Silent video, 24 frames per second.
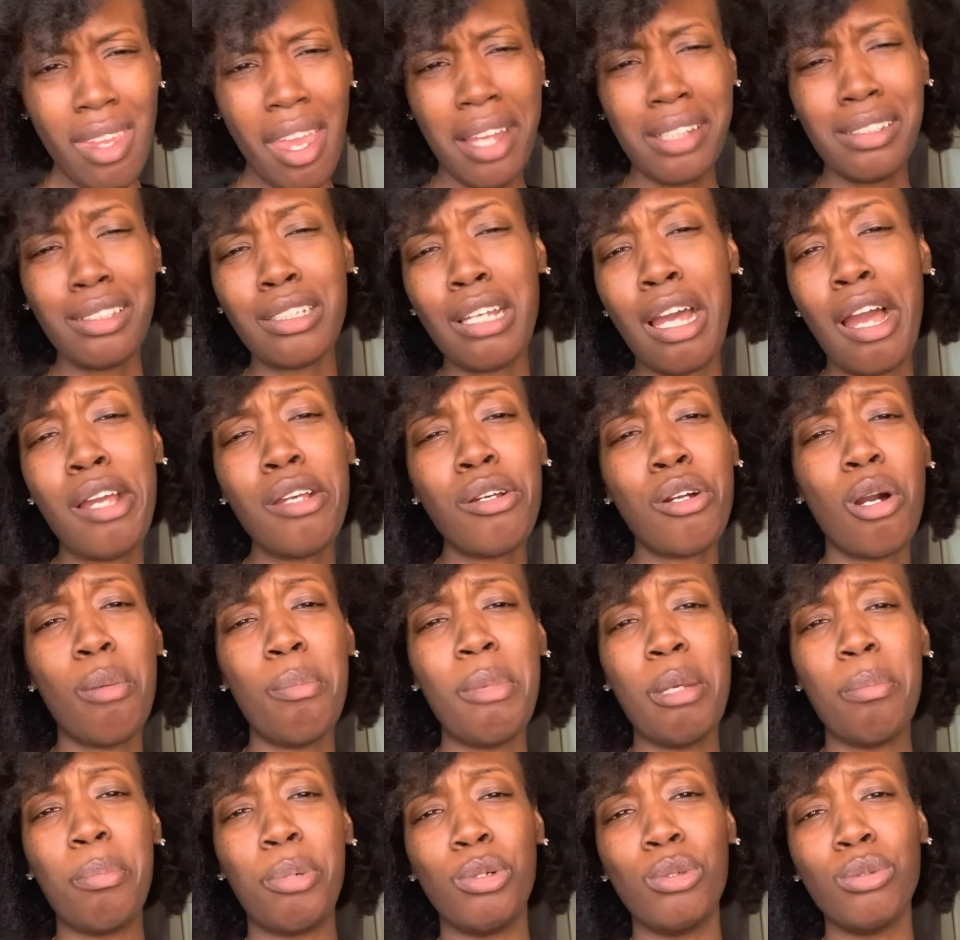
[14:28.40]
I said, how are you going
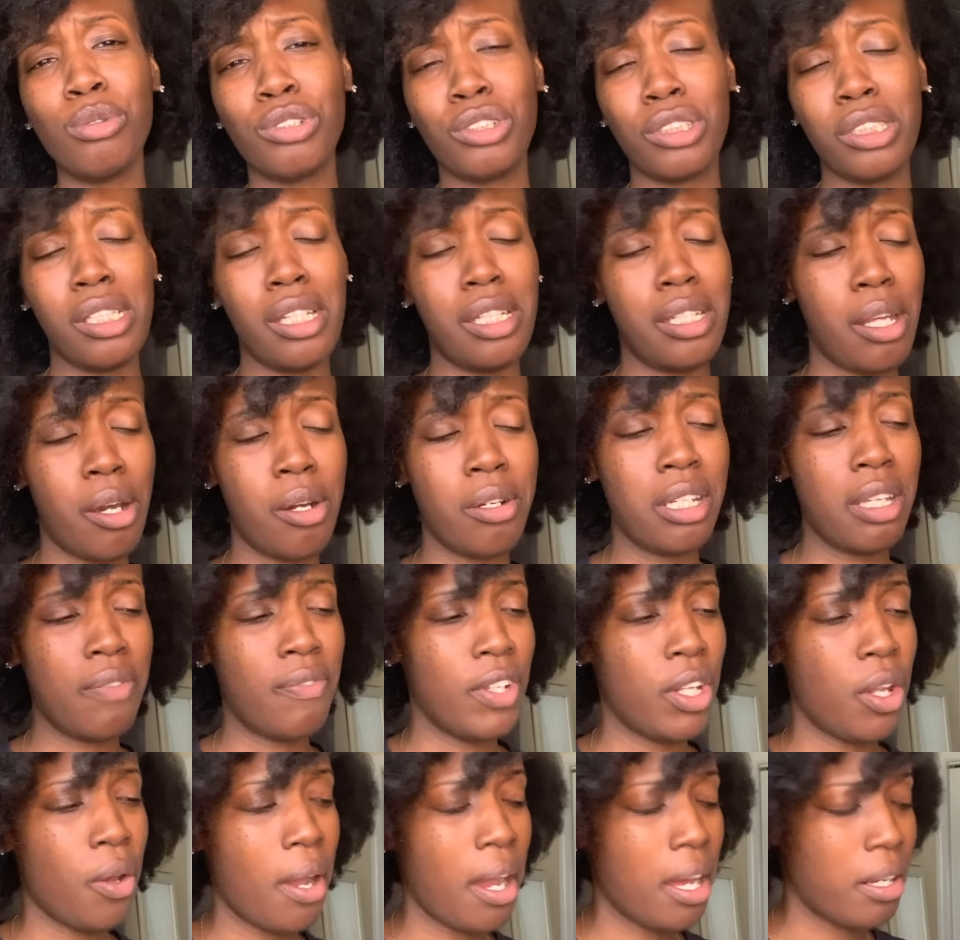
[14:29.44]
to be bougie and don't
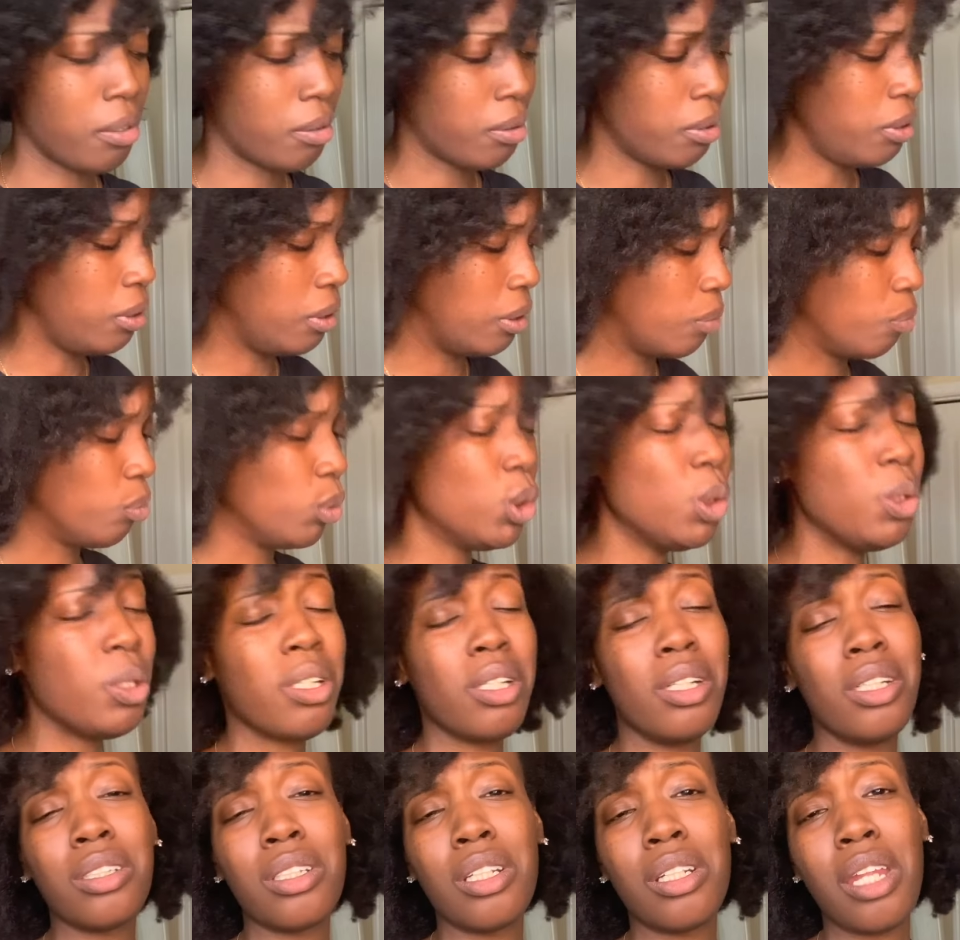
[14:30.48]
even know how to cook? Who
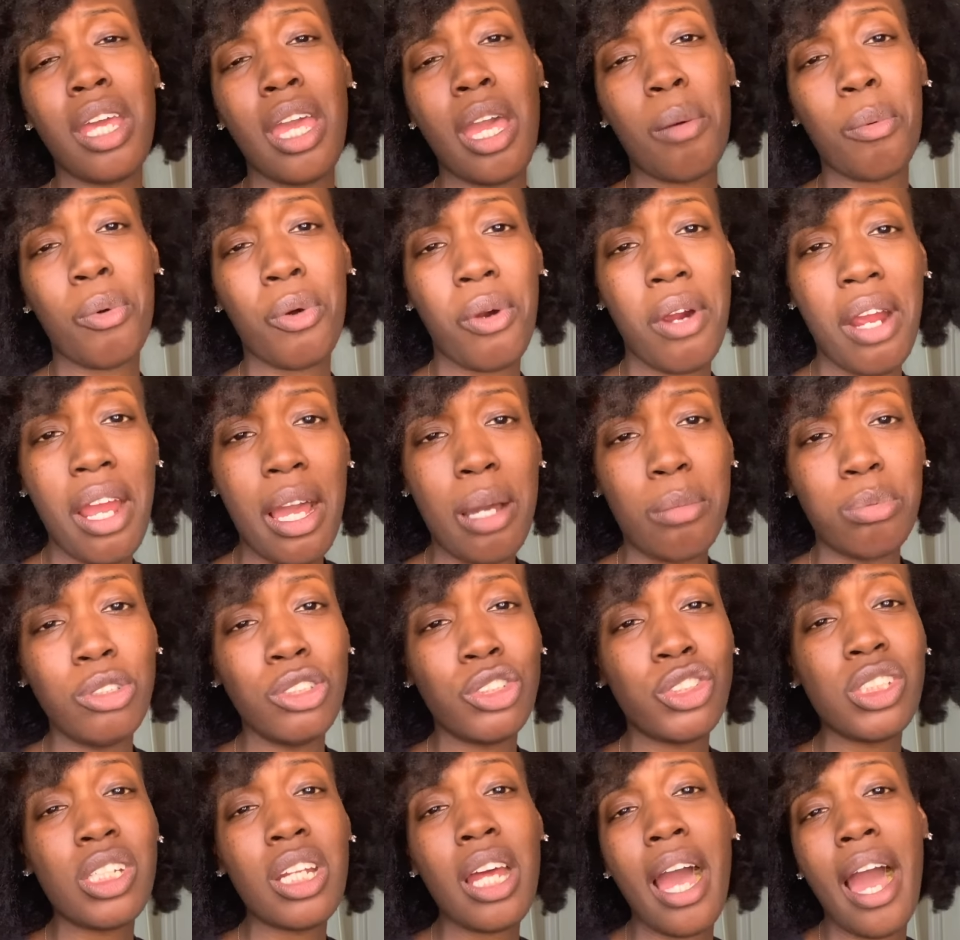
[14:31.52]
cooked the damn crab? You
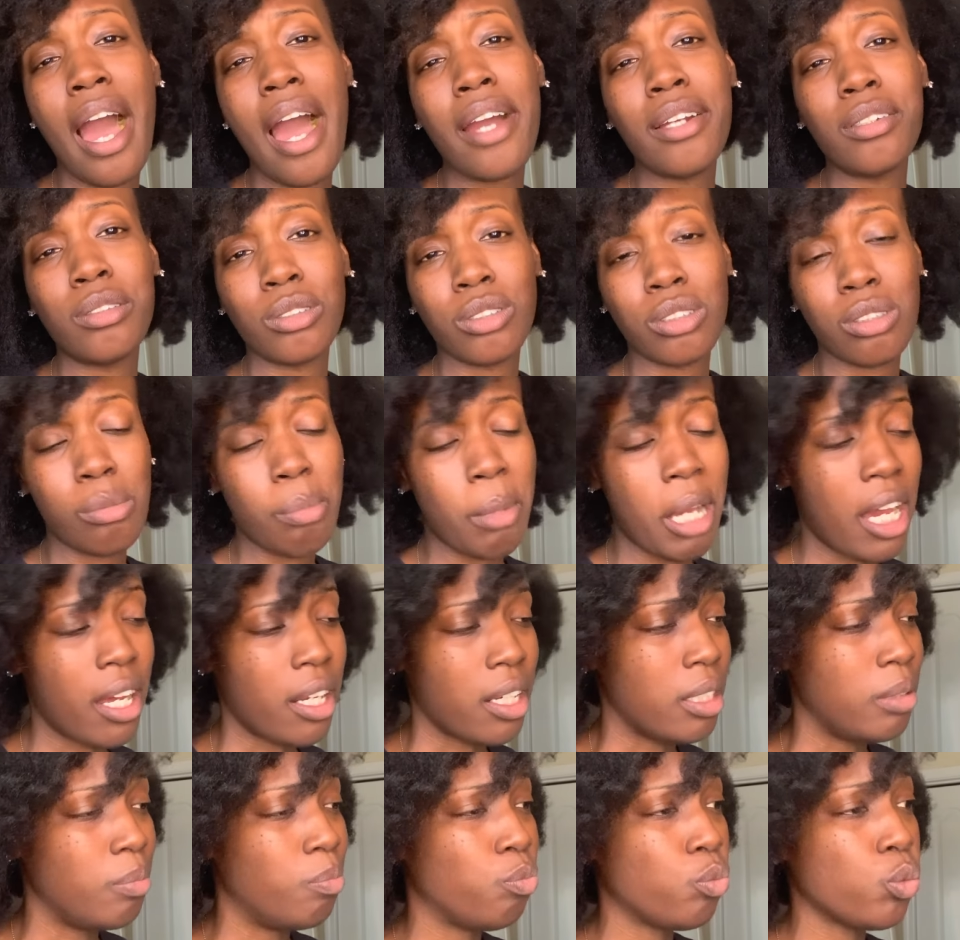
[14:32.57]
should have hired
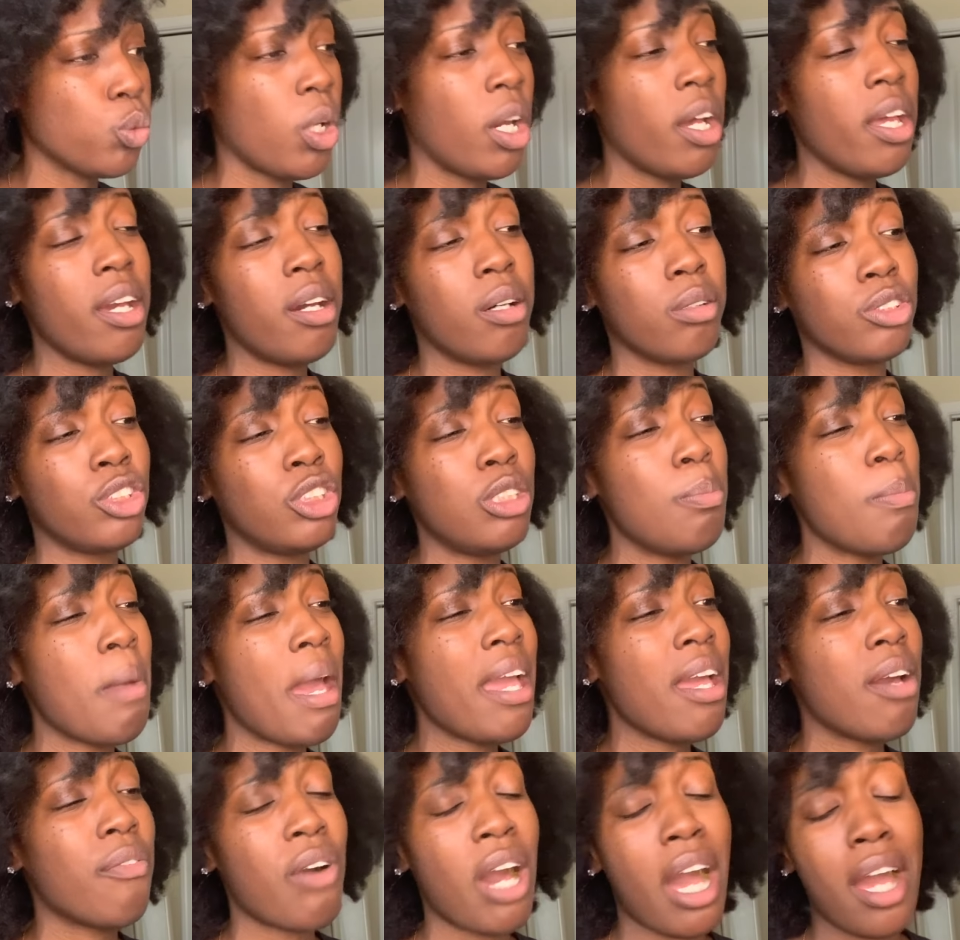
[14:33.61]
somebody. Well, hell, she
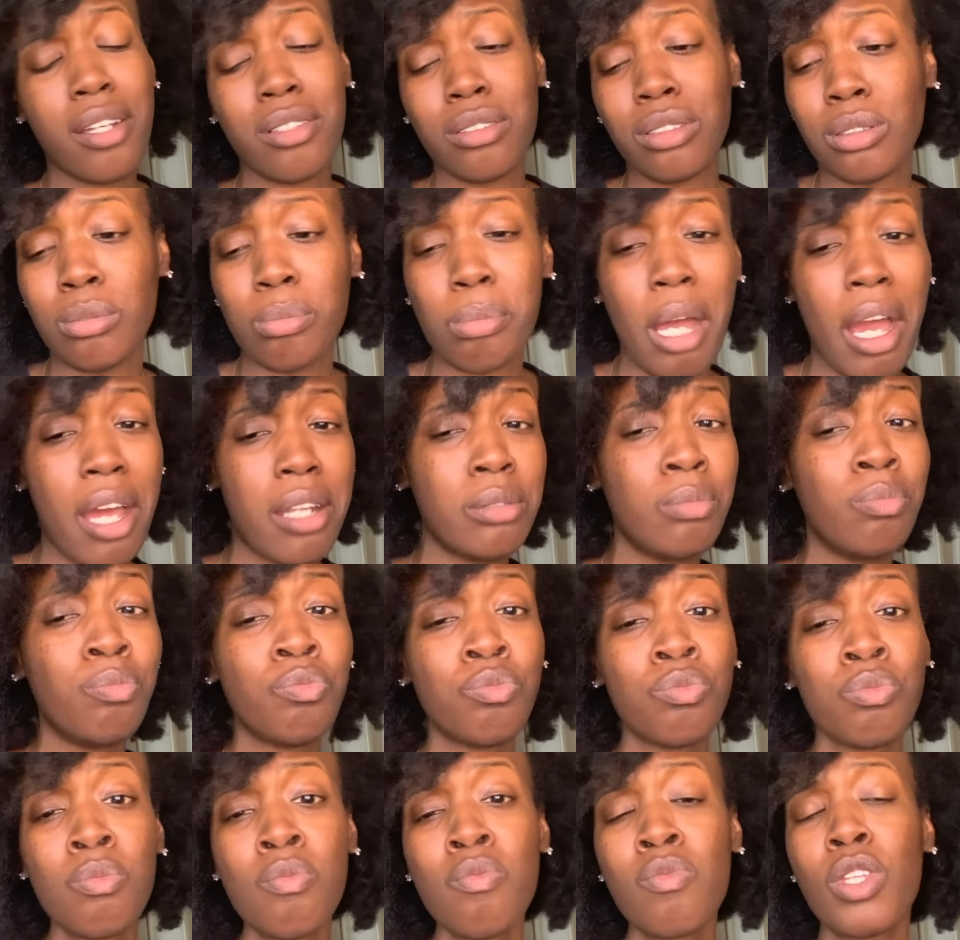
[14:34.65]
may have hired somebody.
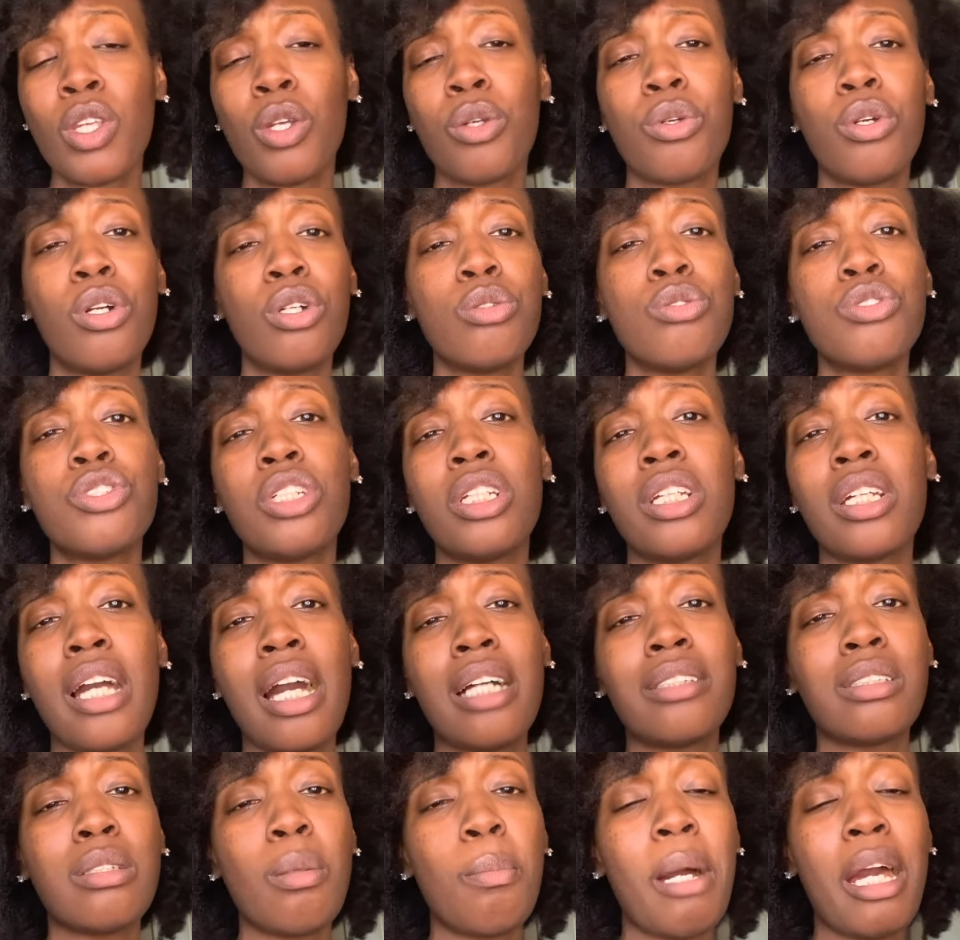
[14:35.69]
Girl, you should have
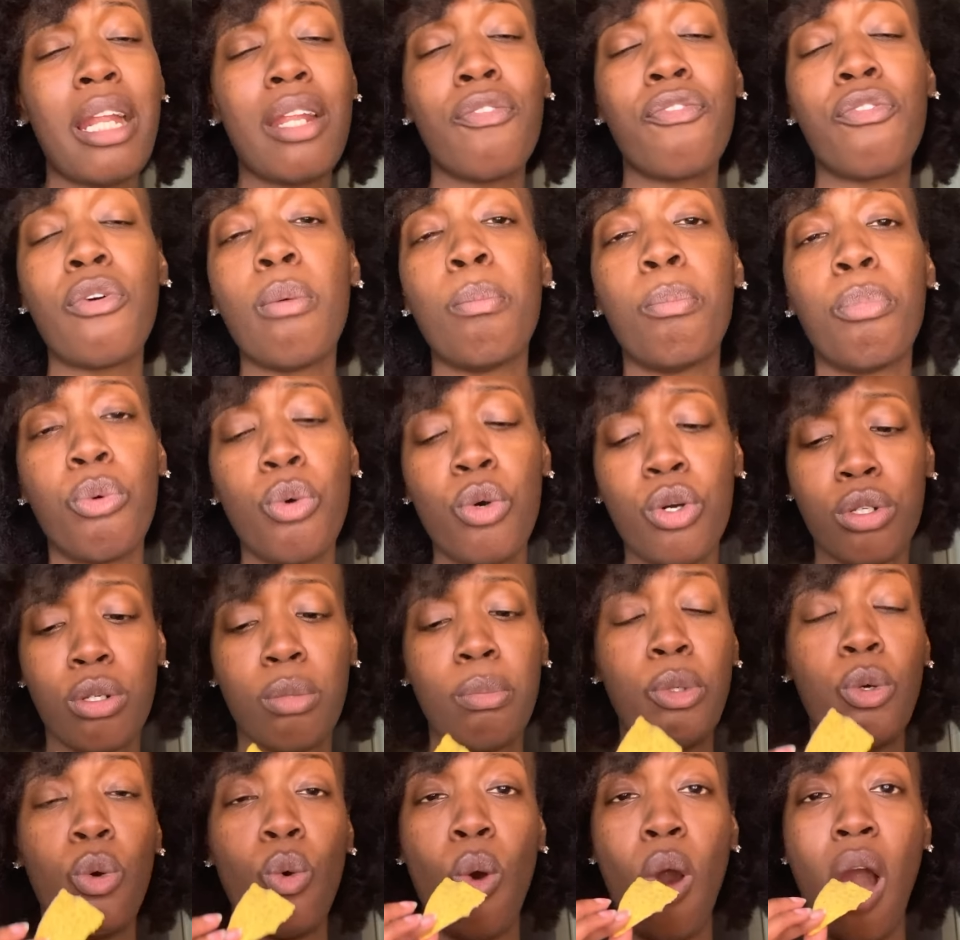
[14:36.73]
got somebody from
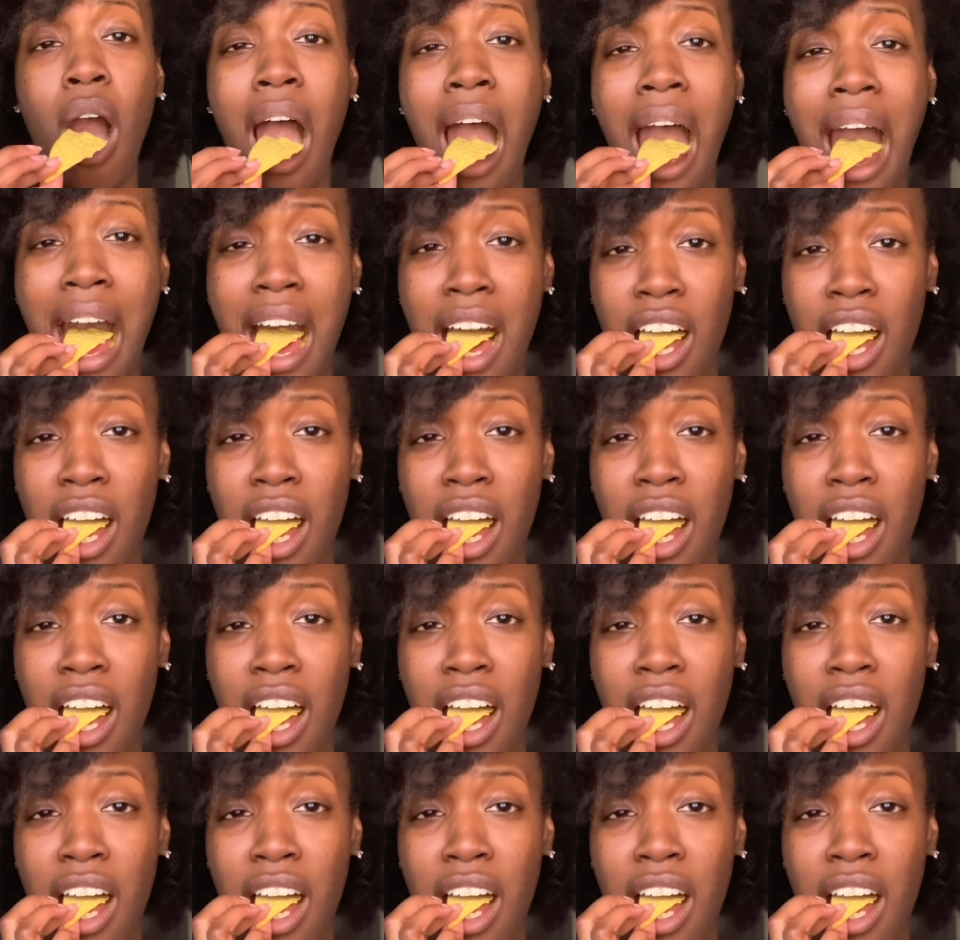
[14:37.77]
Baltimore.